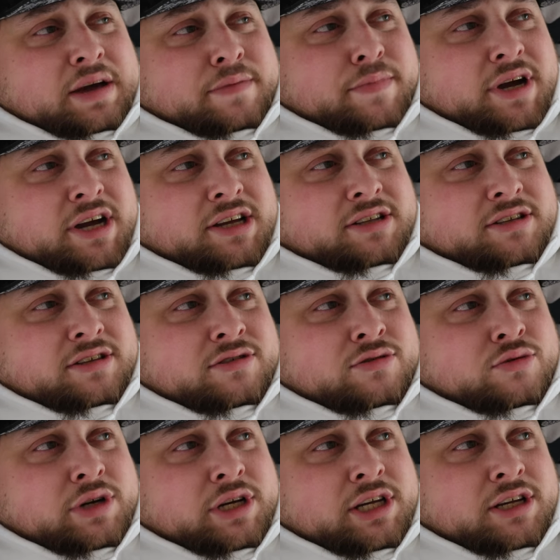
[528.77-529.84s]
I might
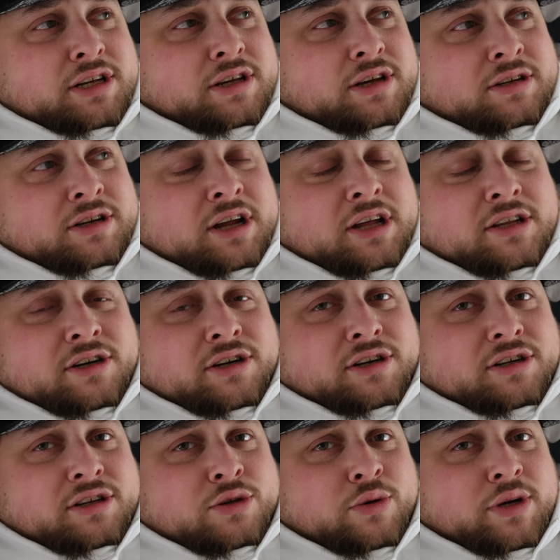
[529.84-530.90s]
do
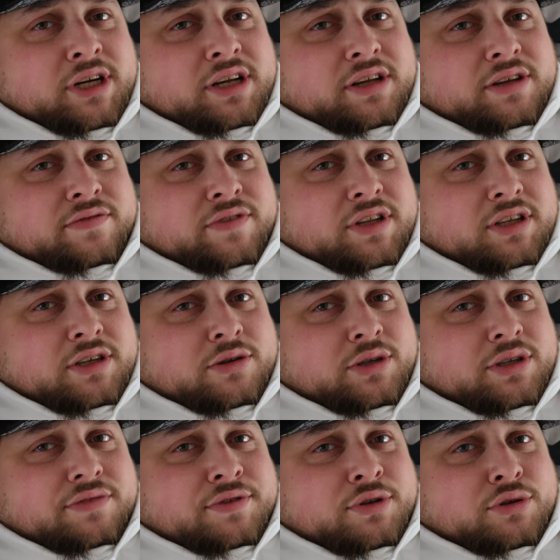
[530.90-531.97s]
another Q&A video
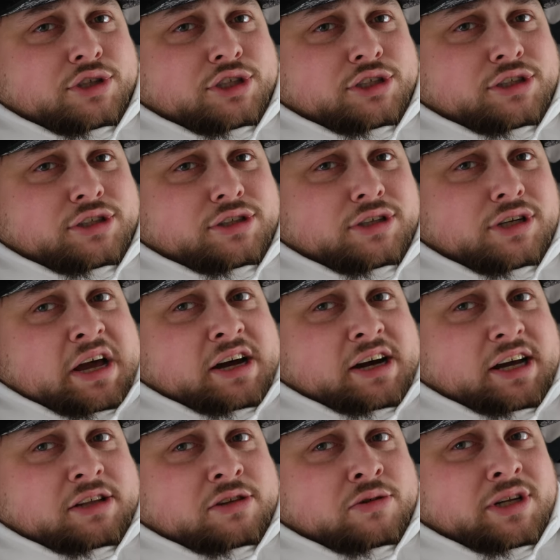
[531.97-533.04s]
in the future. I
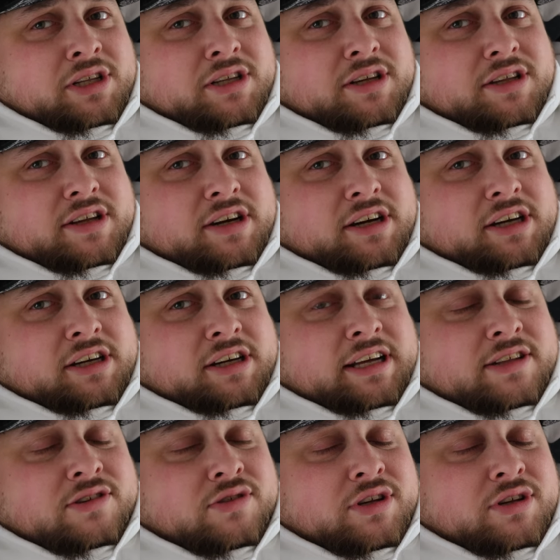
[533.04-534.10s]
like doing these. I like
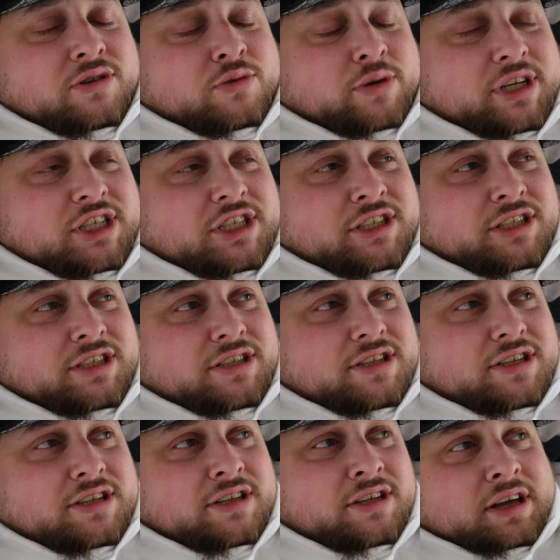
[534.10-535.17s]
answering your
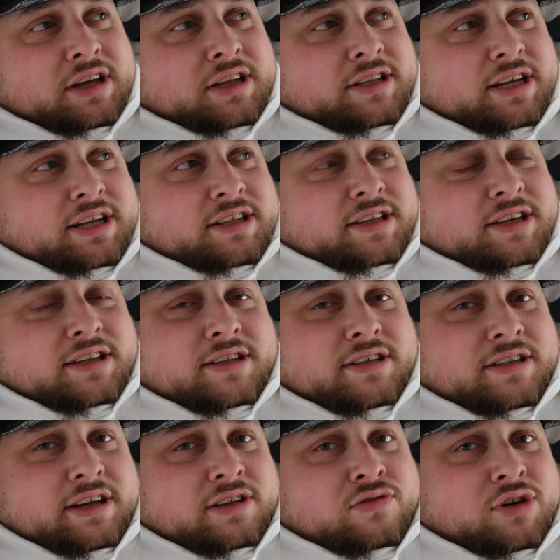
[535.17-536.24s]
questions. And that's it.
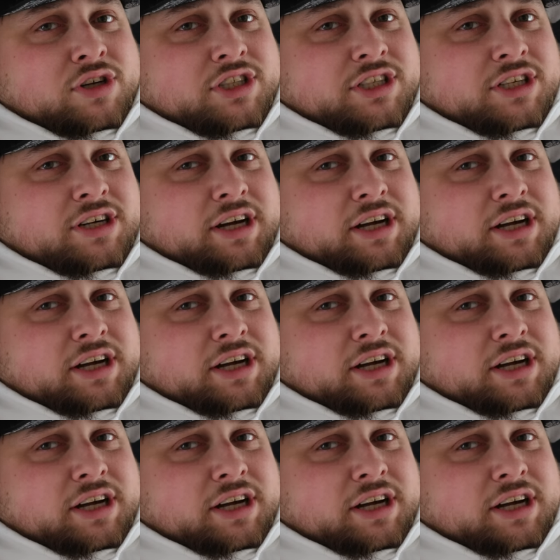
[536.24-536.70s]
Thanks for watching.